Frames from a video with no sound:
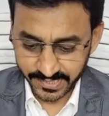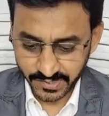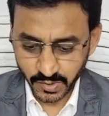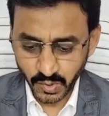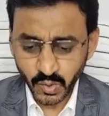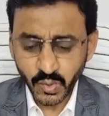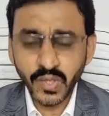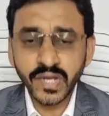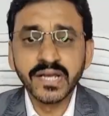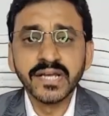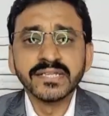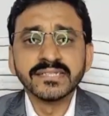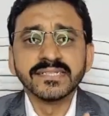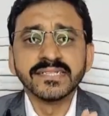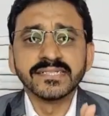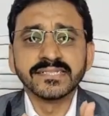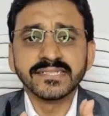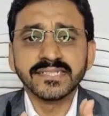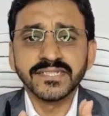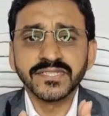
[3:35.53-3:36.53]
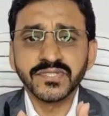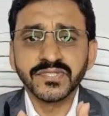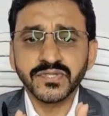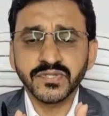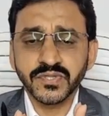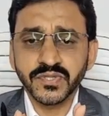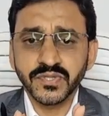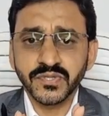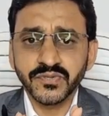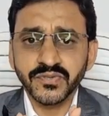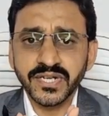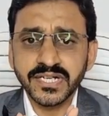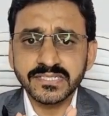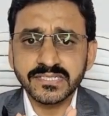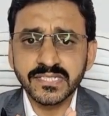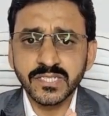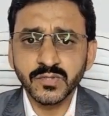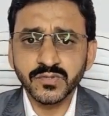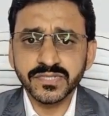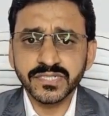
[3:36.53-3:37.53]
So this is
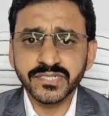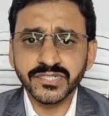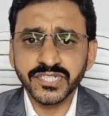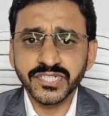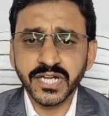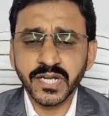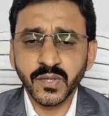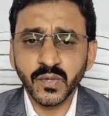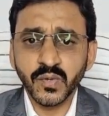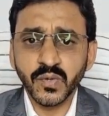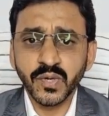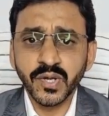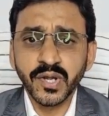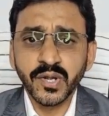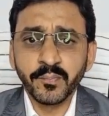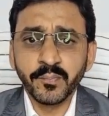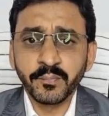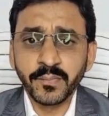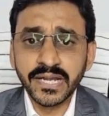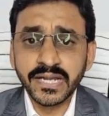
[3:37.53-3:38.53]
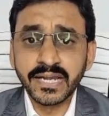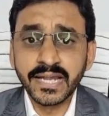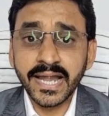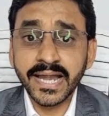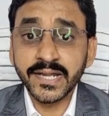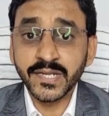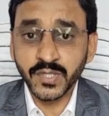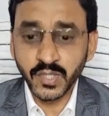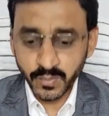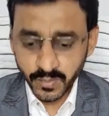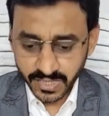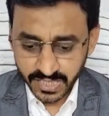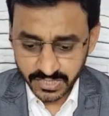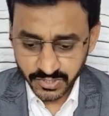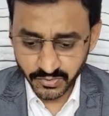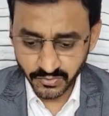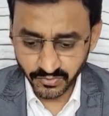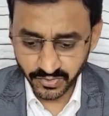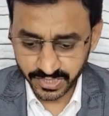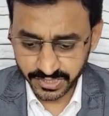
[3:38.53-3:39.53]
translucent shadow, midline tubular
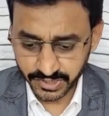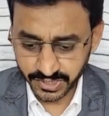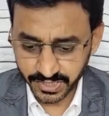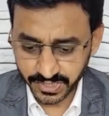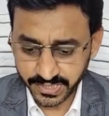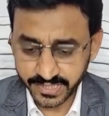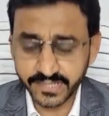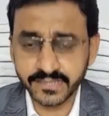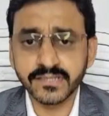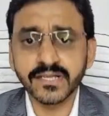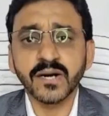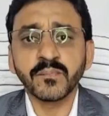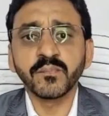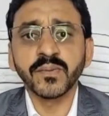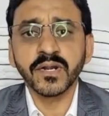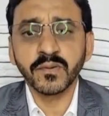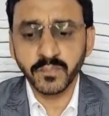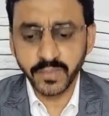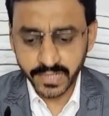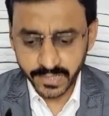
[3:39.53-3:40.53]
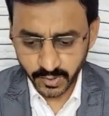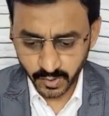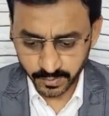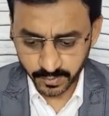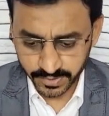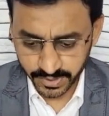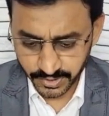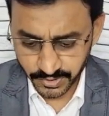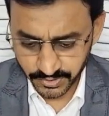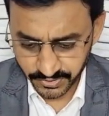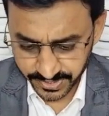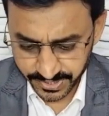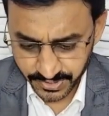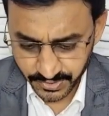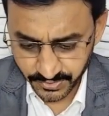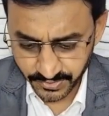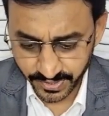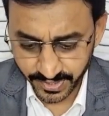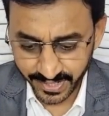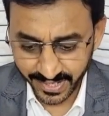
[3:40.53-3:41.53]
structure in the upper part of the
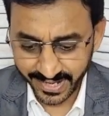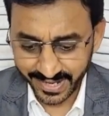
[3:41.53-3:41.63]
chest,